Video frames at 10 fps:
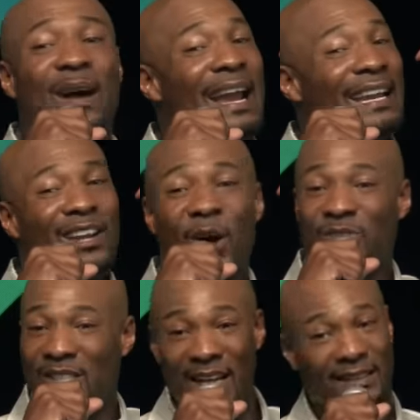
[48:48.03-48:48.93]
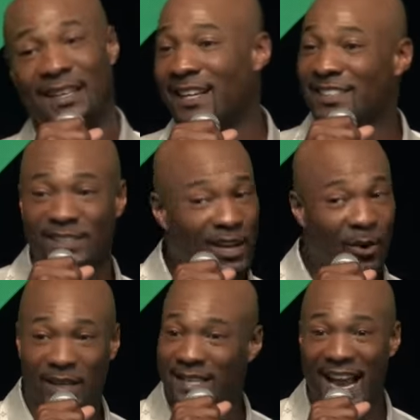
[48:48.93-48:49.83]
I ain't lost nothing, because as
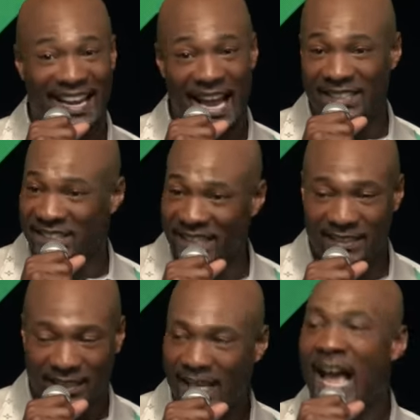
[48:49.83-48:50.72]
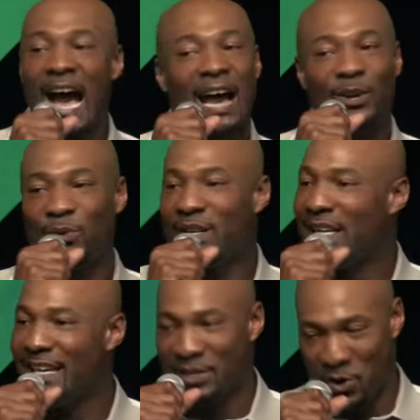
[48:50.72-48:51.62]
long as I got Jesus, I don't
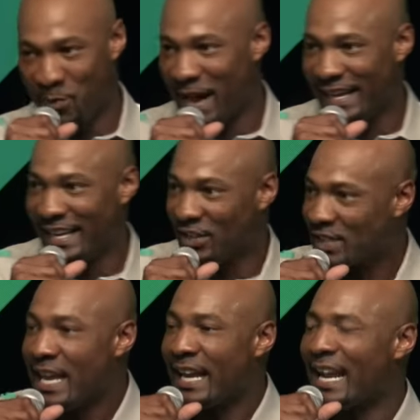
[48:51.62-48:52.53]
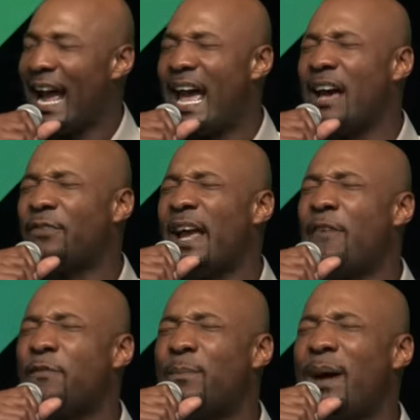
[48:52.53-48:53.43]
need nobody else. Can I have
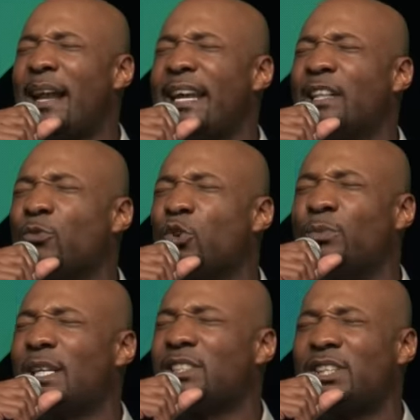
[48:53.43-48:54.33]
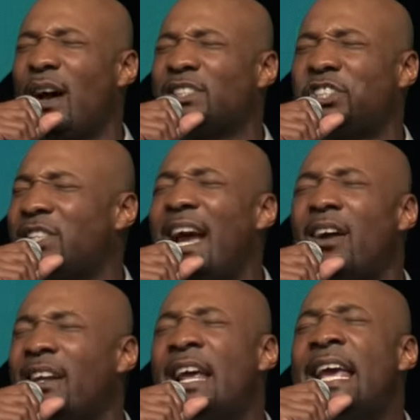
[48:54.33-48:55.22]
everybody in the room just start
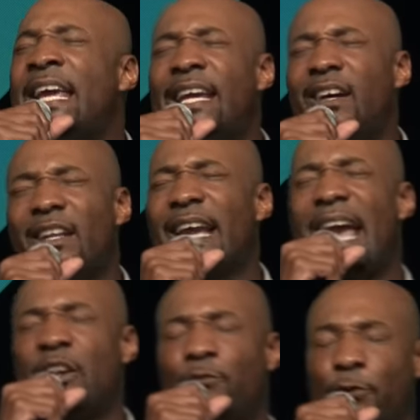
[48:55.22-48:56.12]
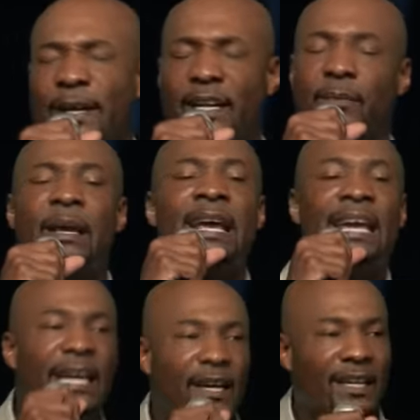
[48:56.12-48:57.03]
shouting, Healing and freedom,
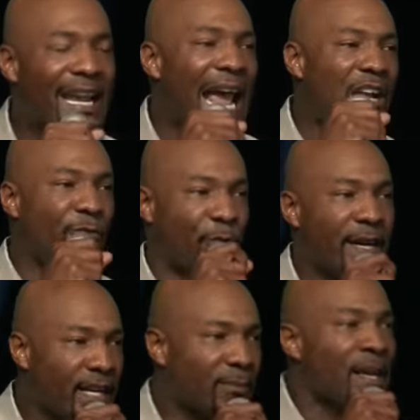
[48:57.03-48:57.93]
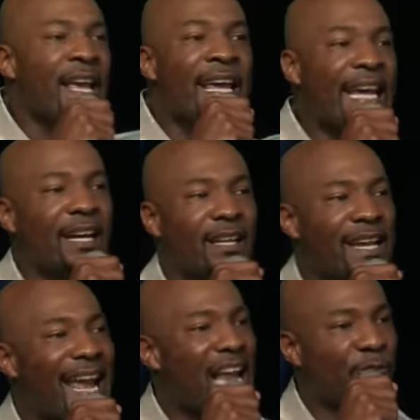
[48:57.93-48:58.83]
healing and freedom?
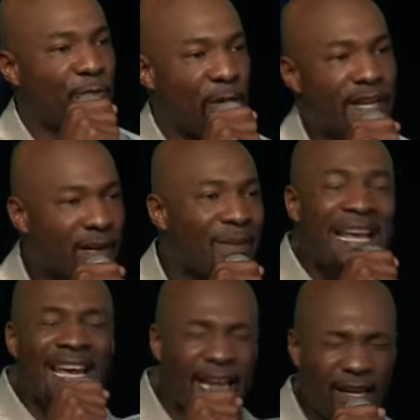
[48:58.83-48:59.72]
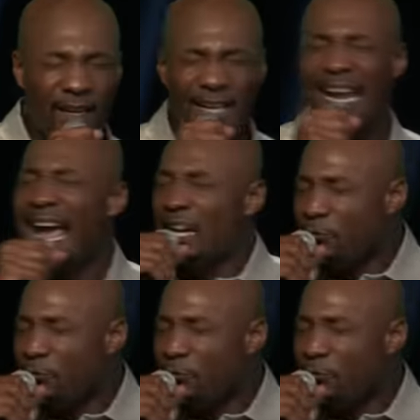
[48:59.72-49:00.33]
healing and freedom, healing and